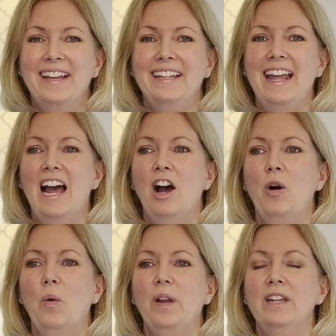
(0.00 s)

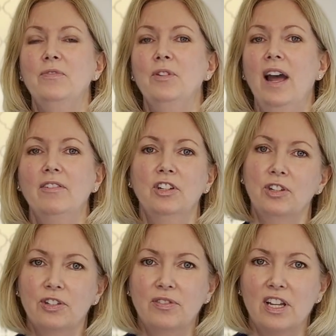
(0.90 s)
Now, if you haven't
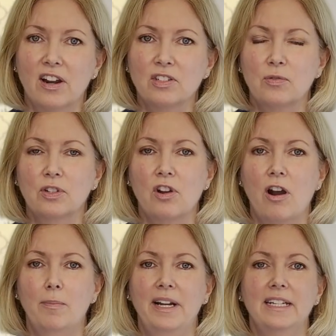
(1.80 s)
heard of the Oxford
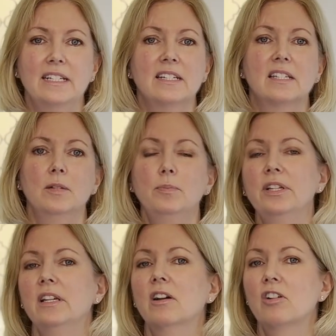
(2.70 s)
comma, it is
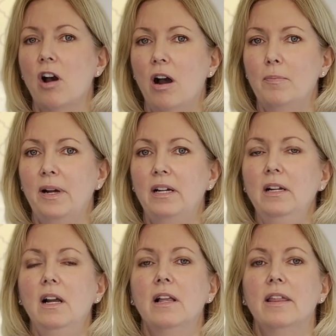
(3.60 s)
simply a comma
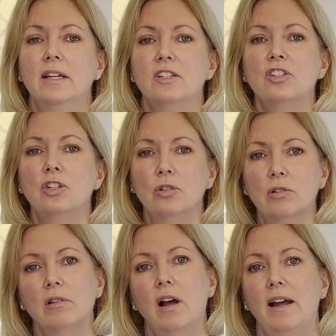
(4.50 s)
that is
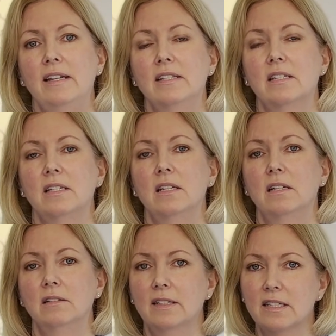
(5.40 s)
utilized in
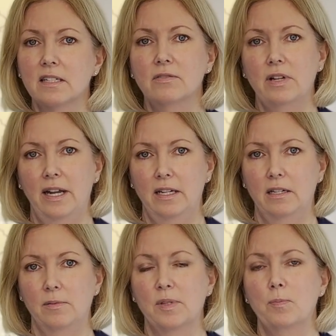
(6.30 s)
a list of
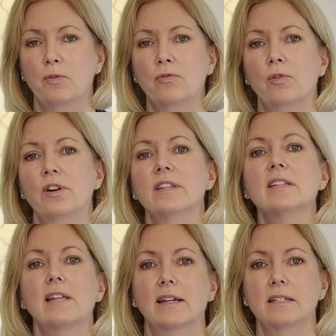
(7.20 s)
items before the
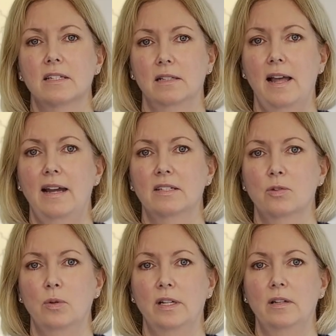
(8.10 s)
second to
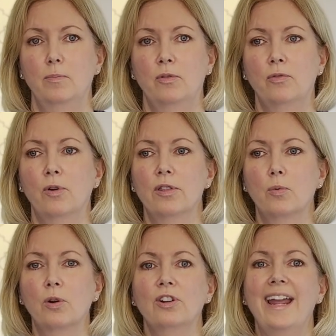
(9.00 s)
last one, before the
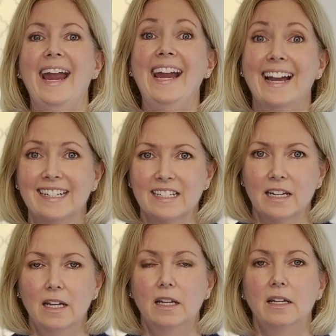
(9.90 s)
word and,
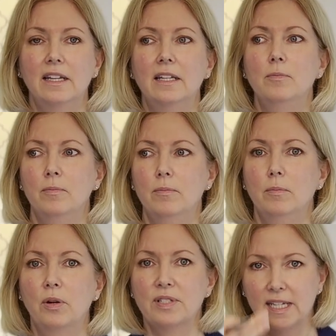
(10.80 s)
in
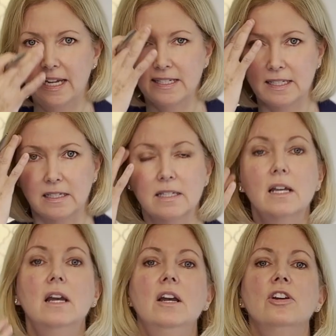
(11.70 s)
most cases.
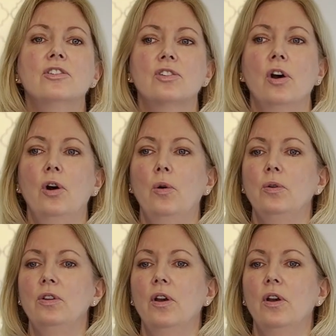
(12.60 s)
So